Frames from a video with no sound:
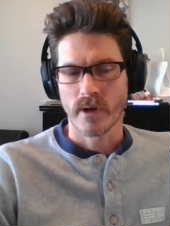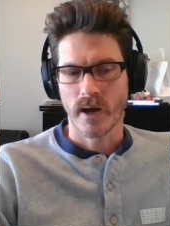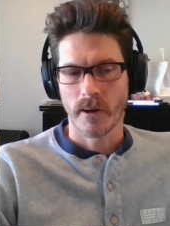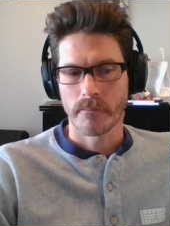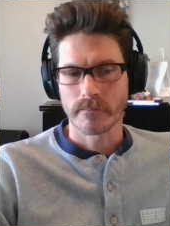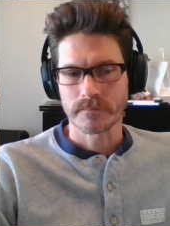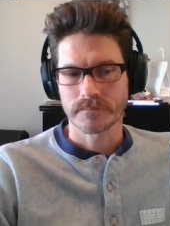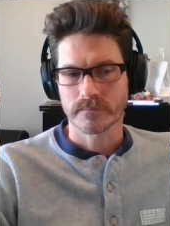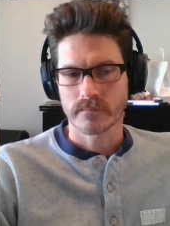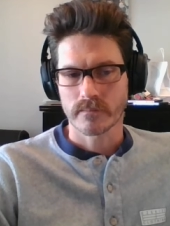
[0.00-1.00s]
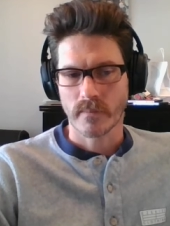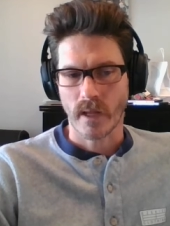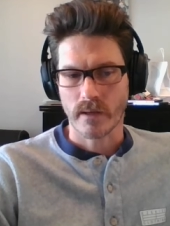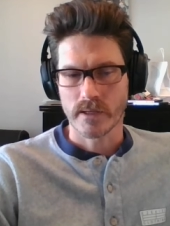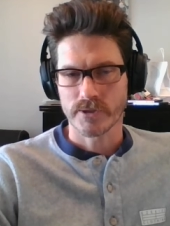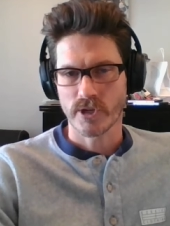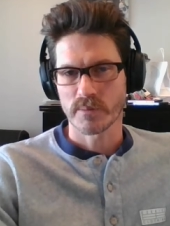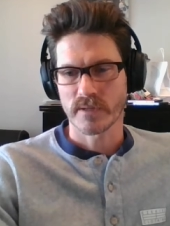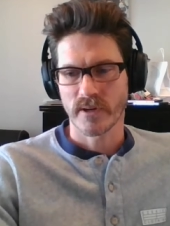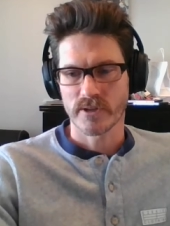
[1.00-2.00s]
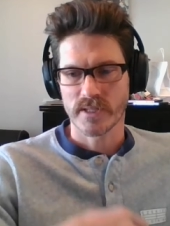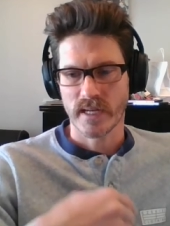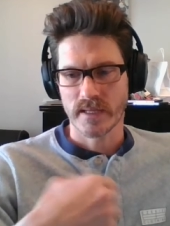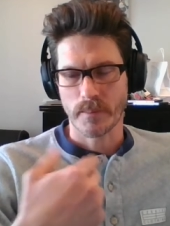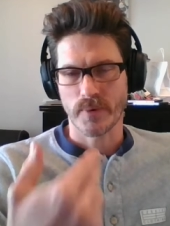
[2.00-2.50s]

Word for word: Um, in terms of understanding the